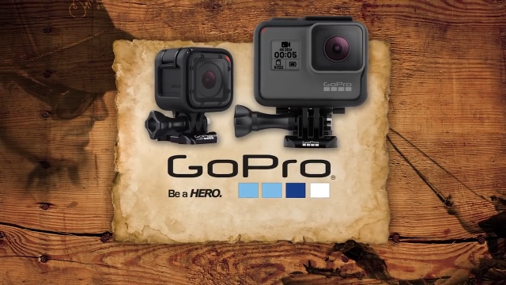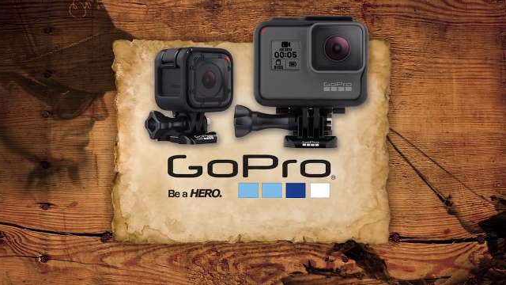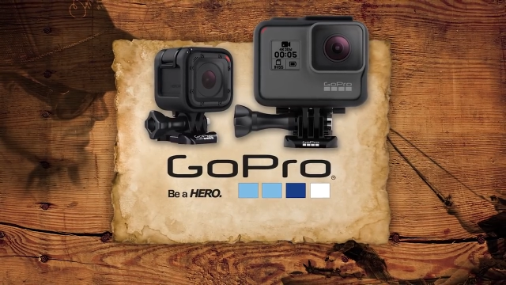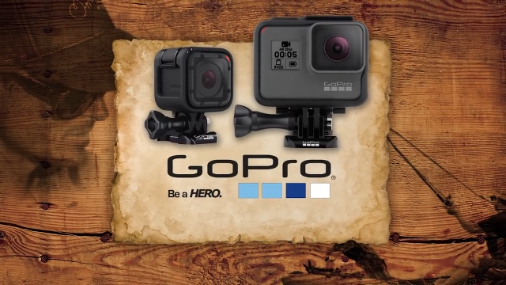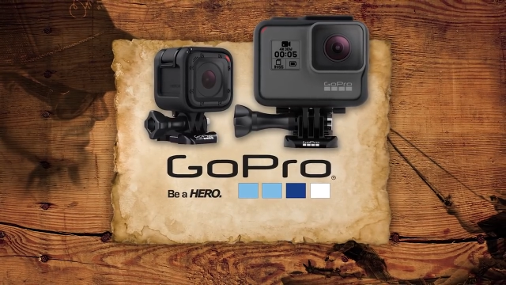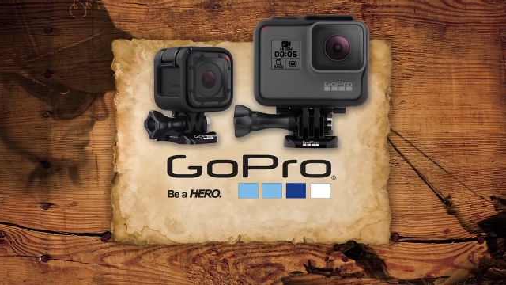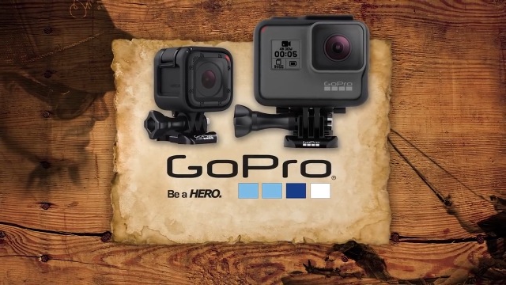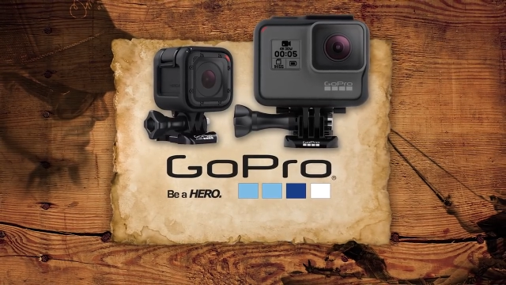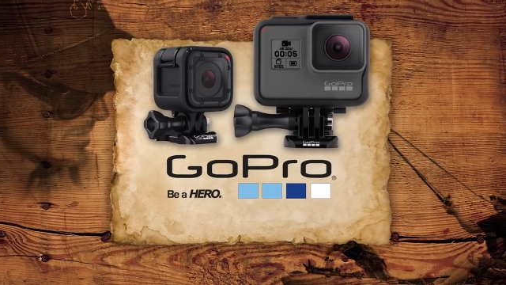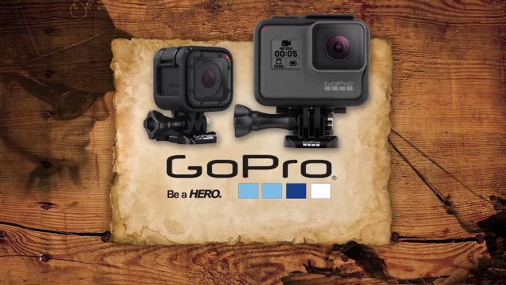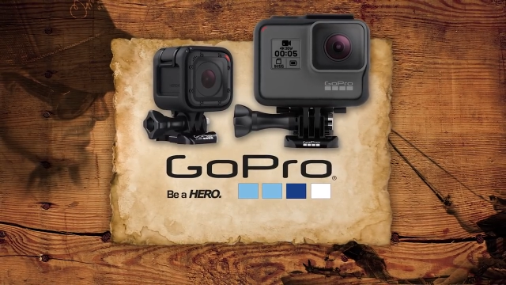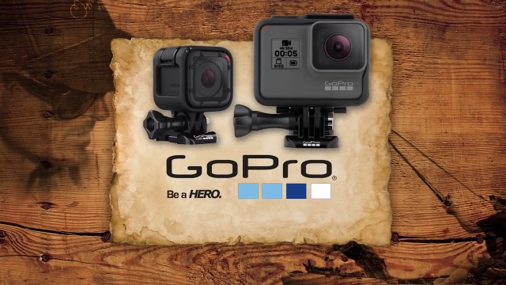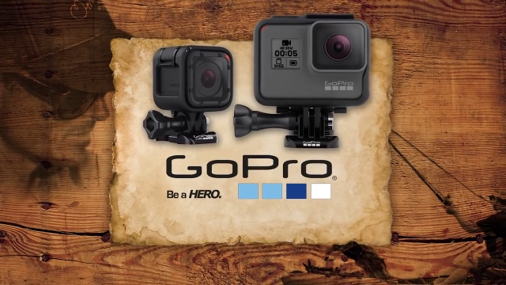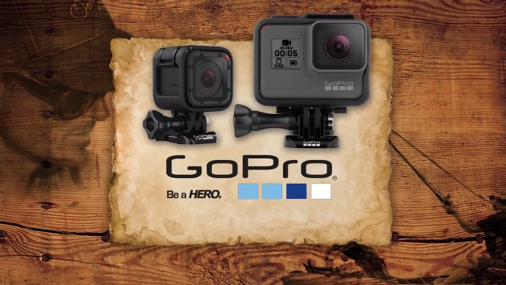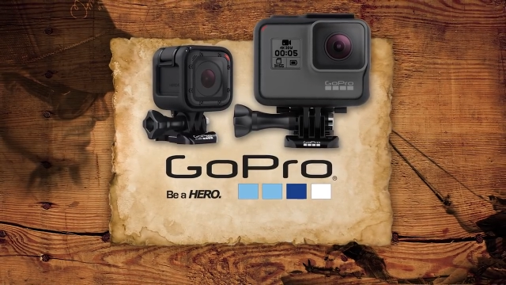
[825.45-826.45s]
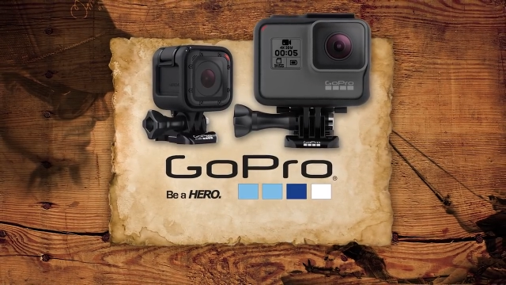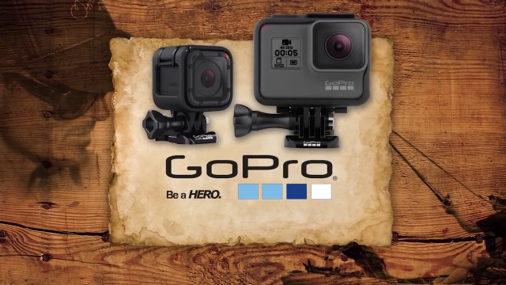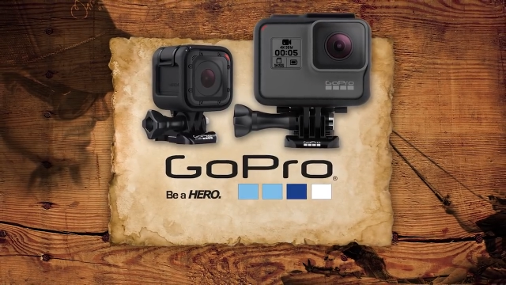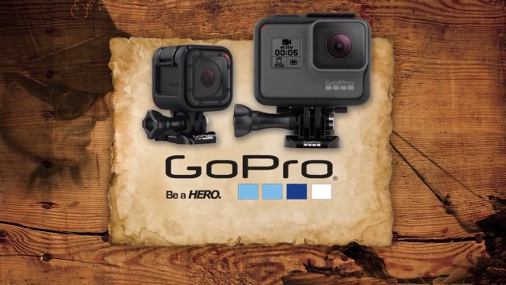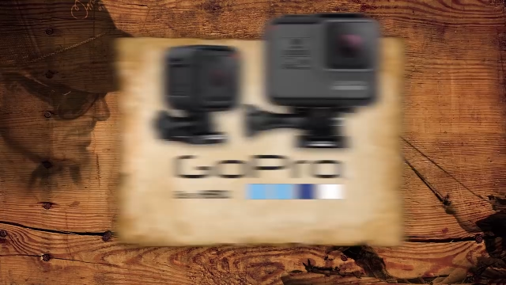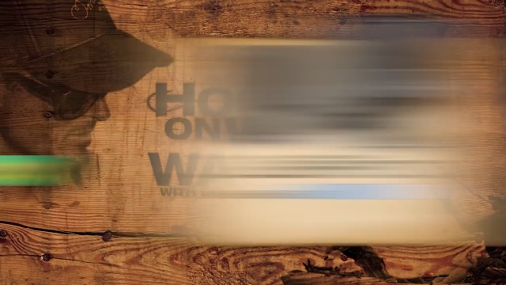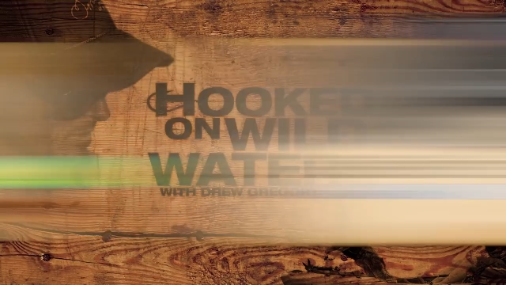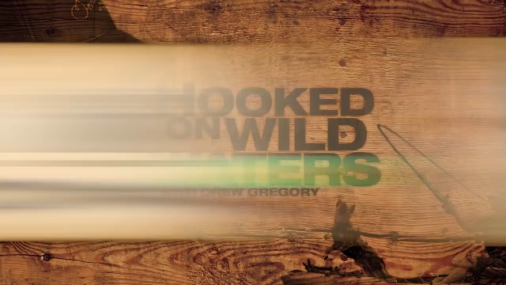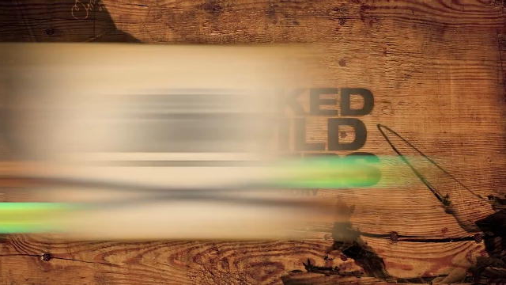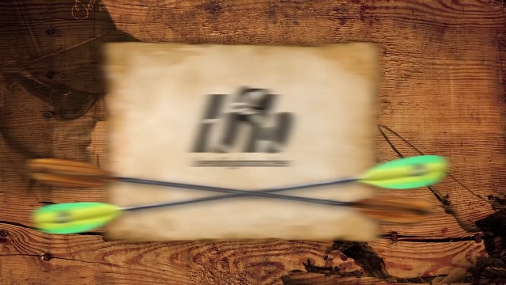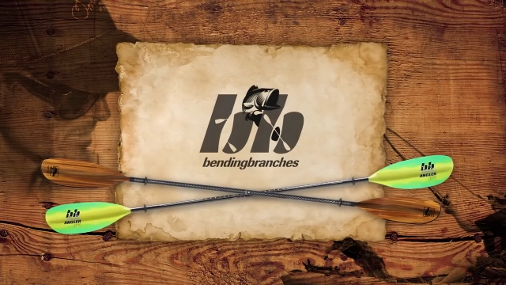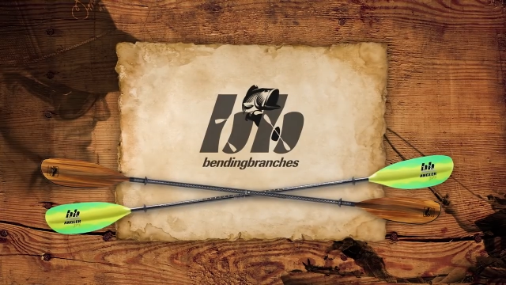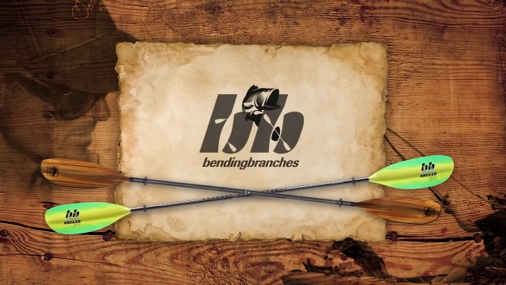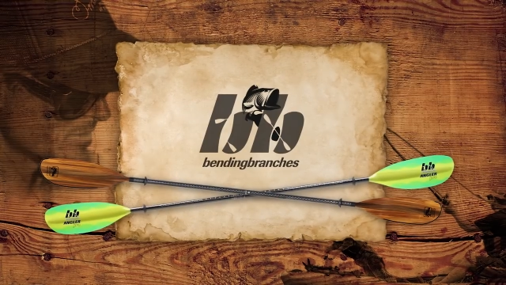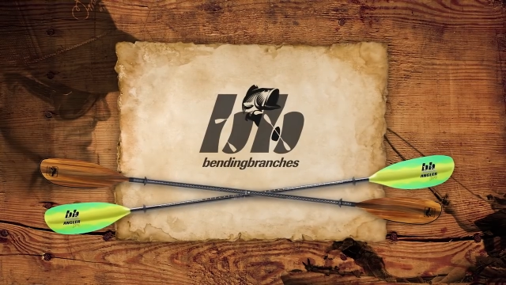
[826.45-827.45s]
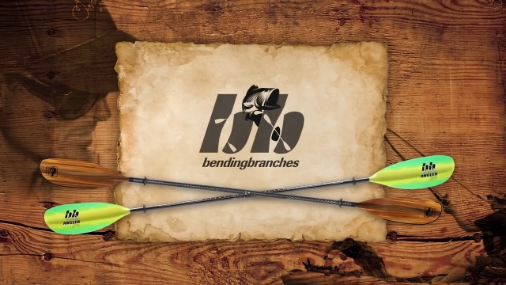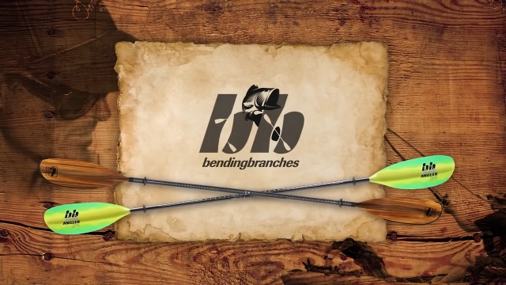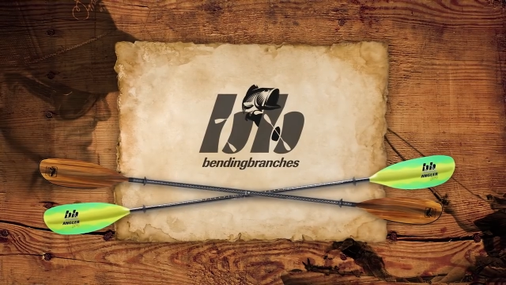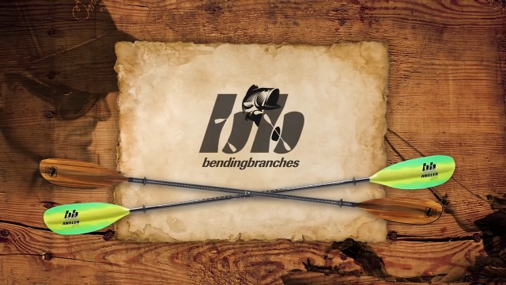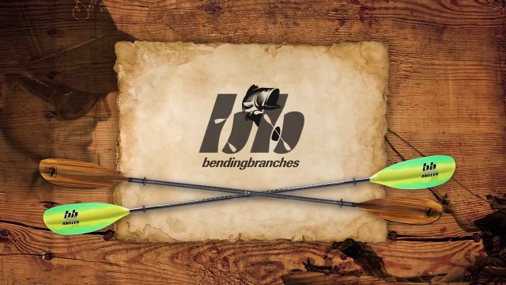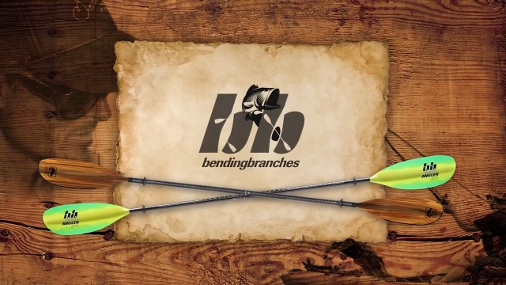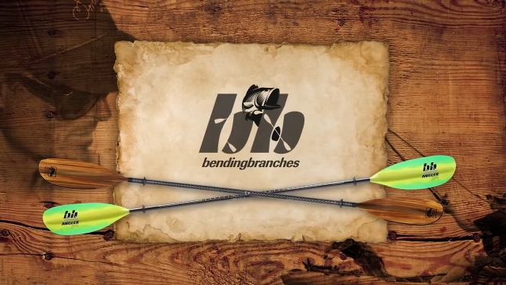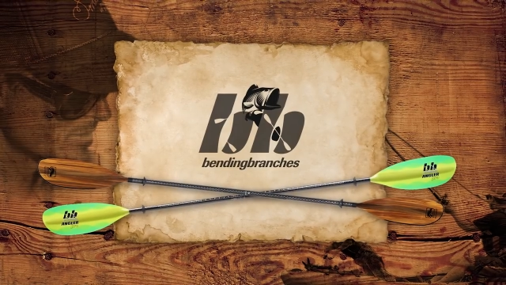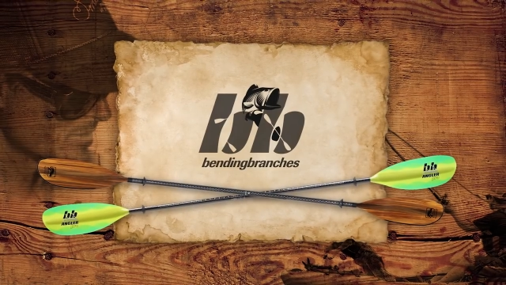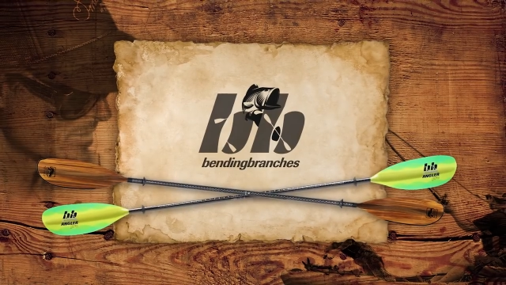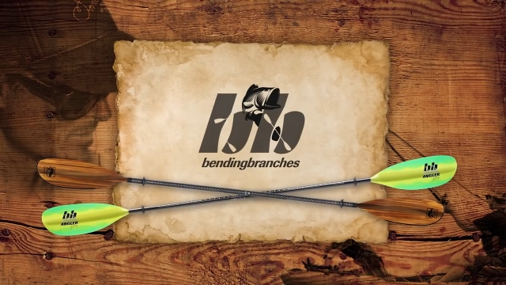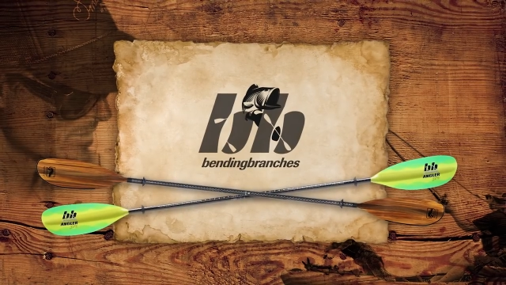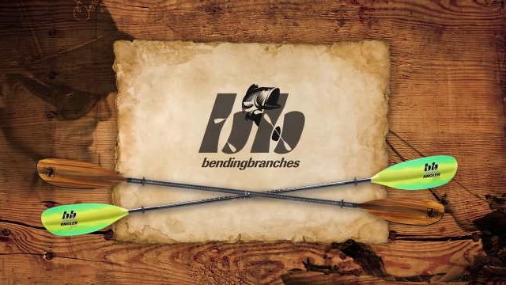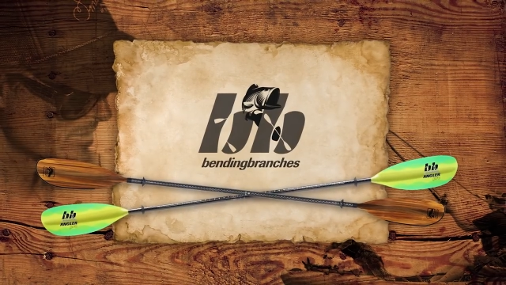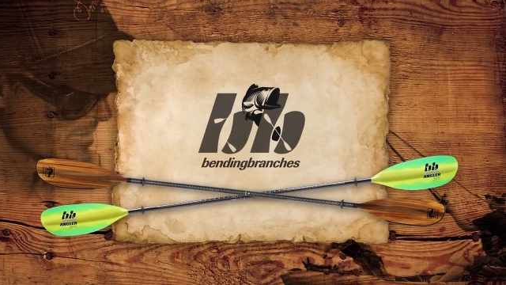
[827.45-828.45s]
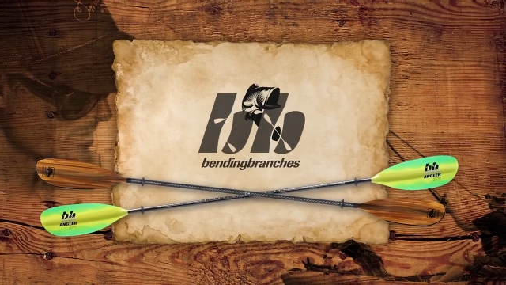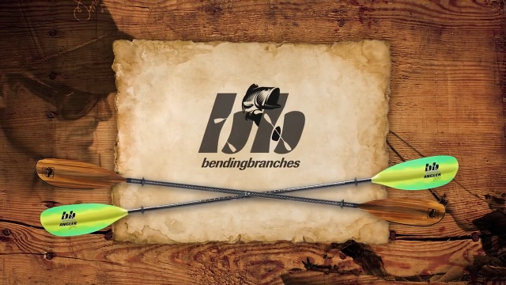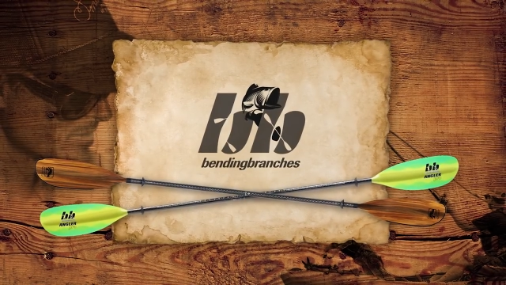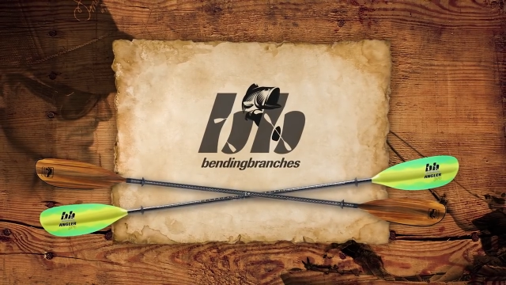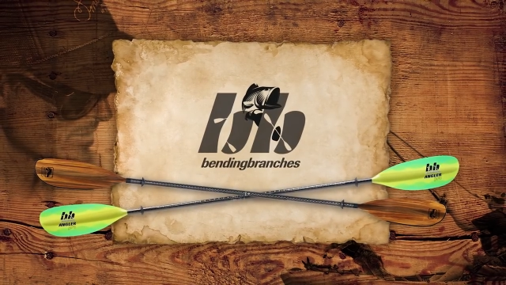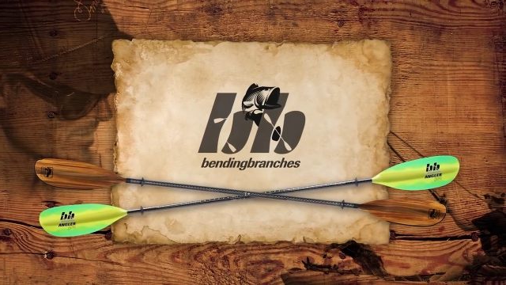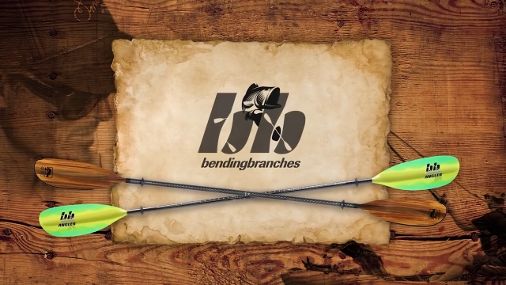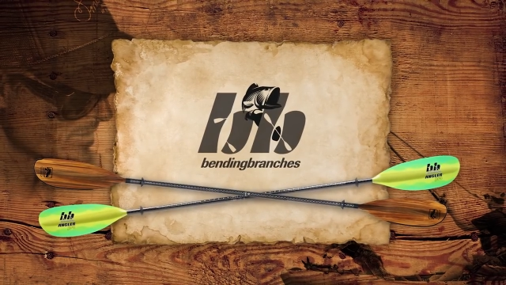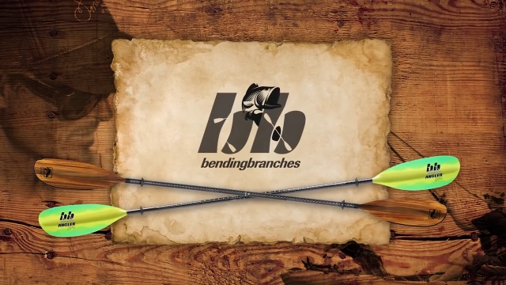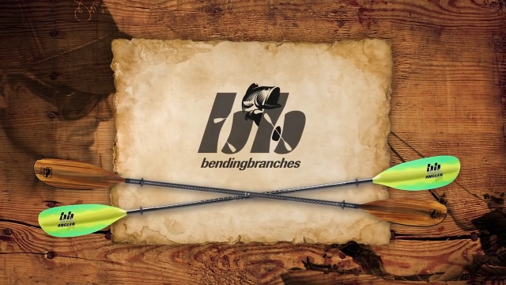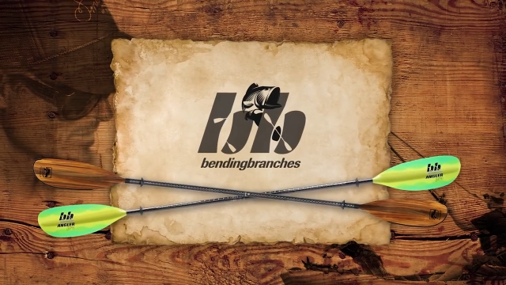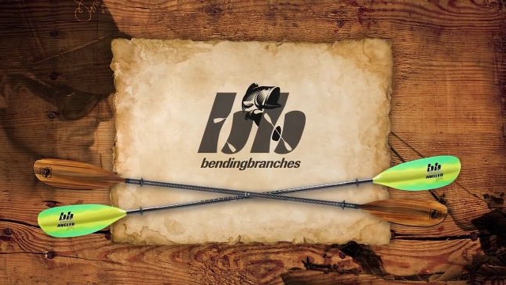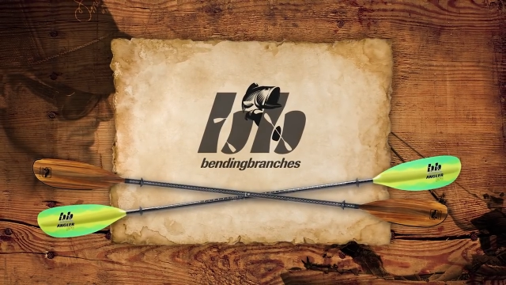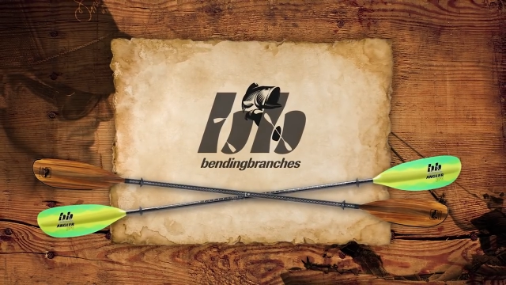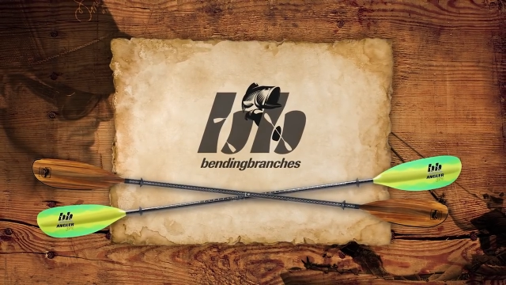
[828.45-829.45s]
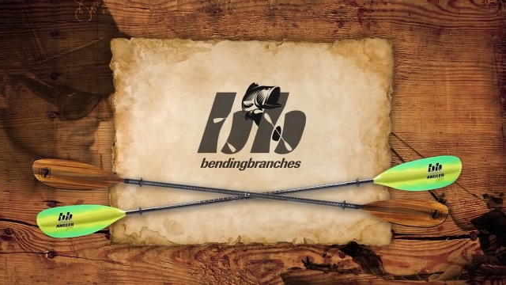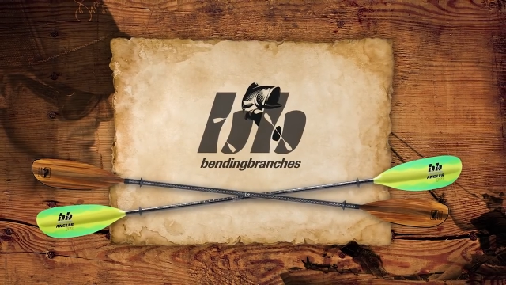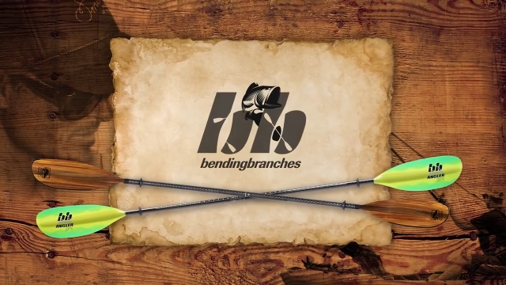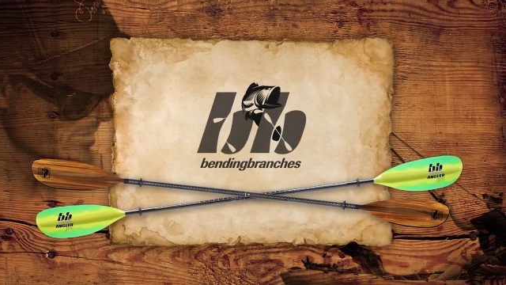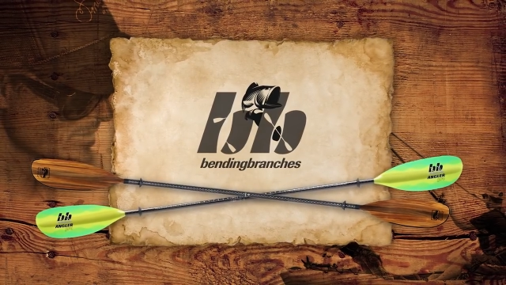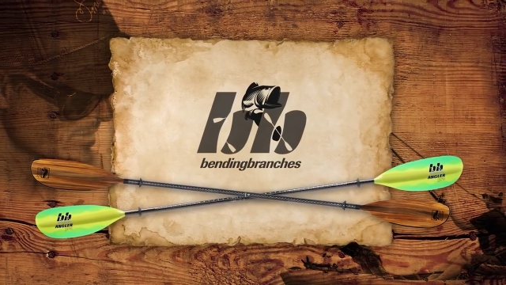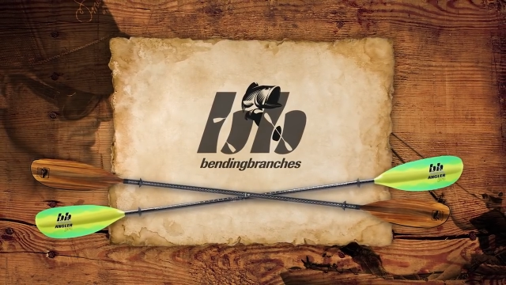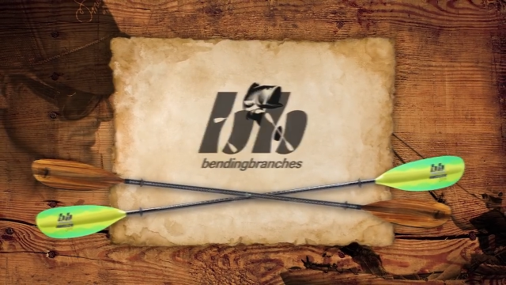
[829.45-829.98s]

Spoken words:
[unreadable: no face in view]